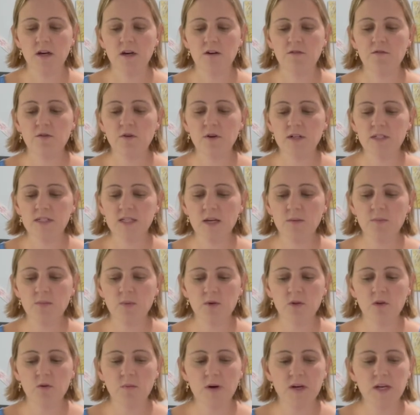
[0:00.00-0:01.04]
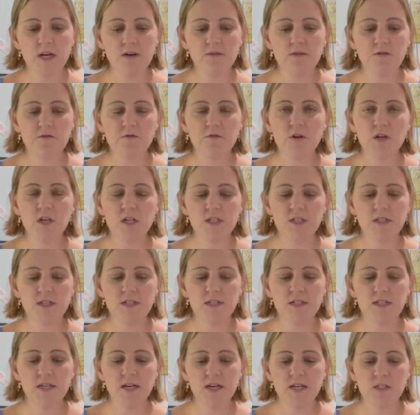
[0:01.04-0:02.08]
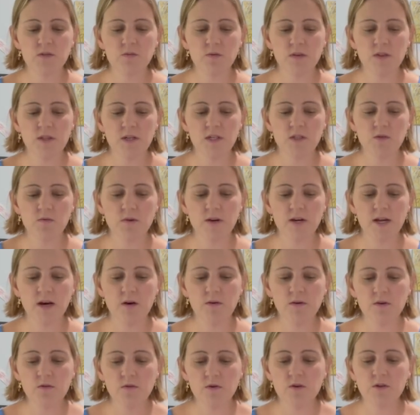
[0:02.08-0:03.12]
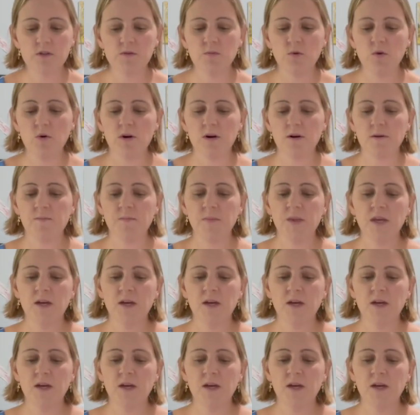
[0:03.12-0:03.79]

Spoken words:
For example, you might have a fridge that detects when things run out and orders more.